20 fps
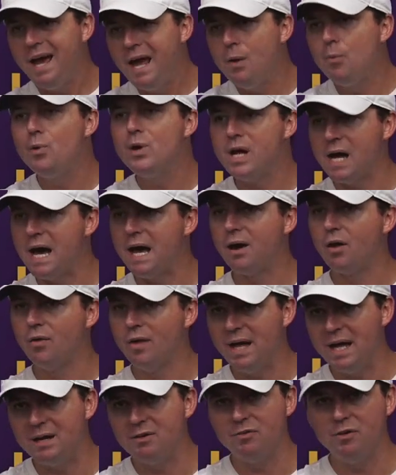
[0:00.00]
And we had a
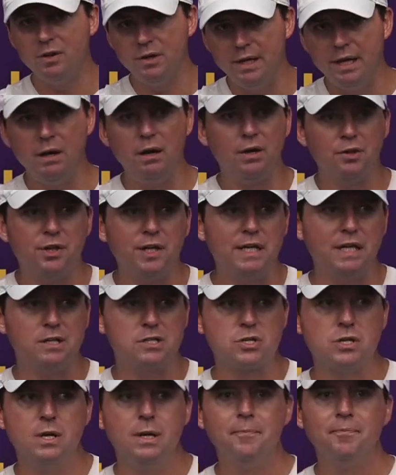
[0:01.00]
lot of it there. I think
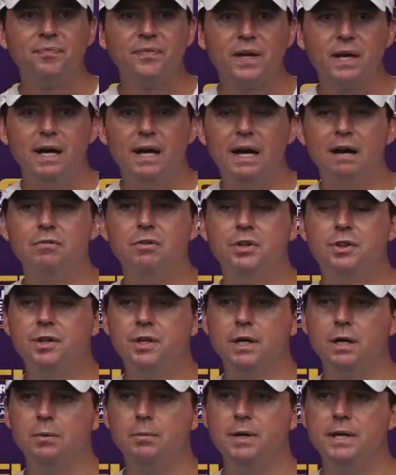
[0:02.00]
it's
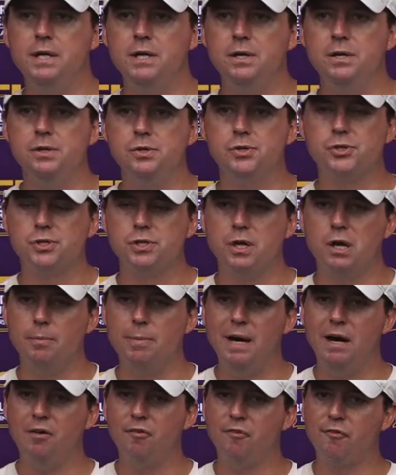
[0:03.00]
everything is
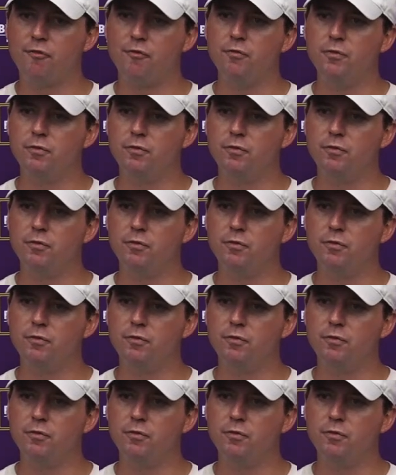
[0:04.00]
about